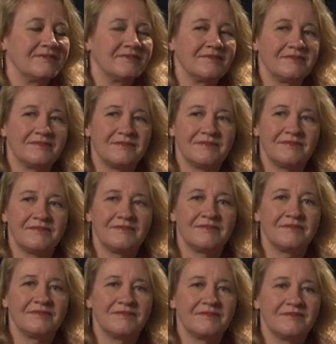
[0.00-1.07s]

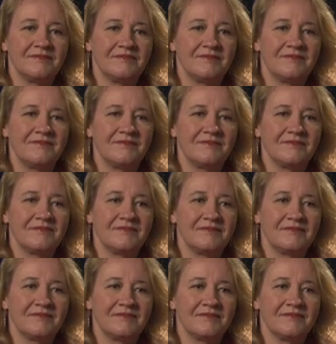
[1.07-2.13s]

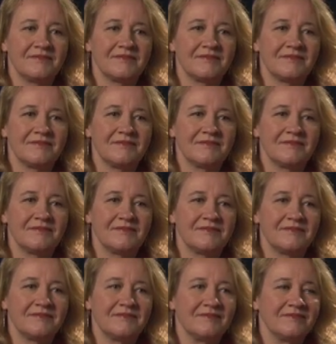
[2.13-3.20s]

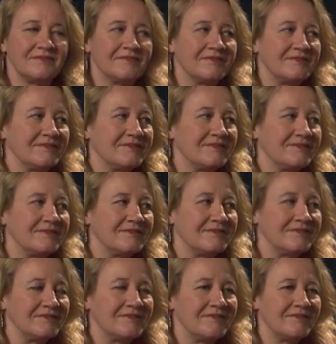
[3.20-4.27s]

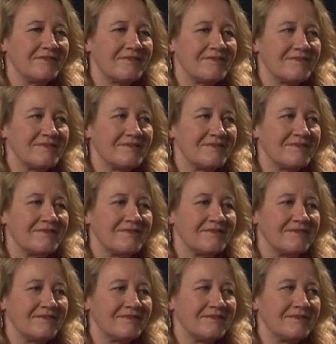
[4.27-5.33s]

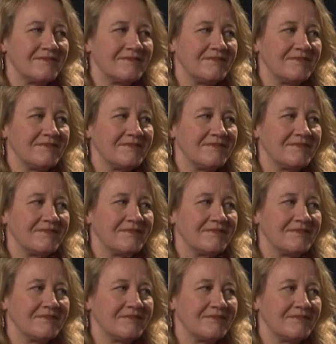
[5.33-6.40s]

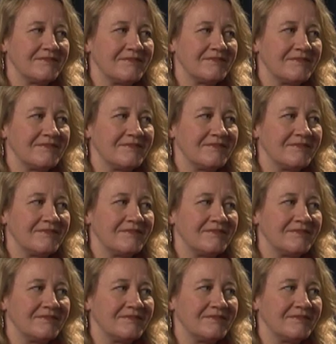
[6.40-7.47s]

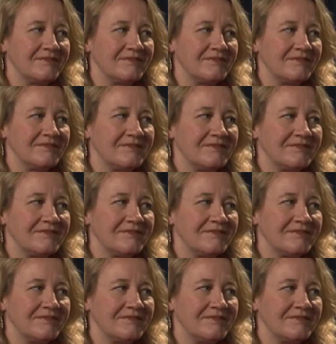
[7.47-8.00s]
The person shown says nothing.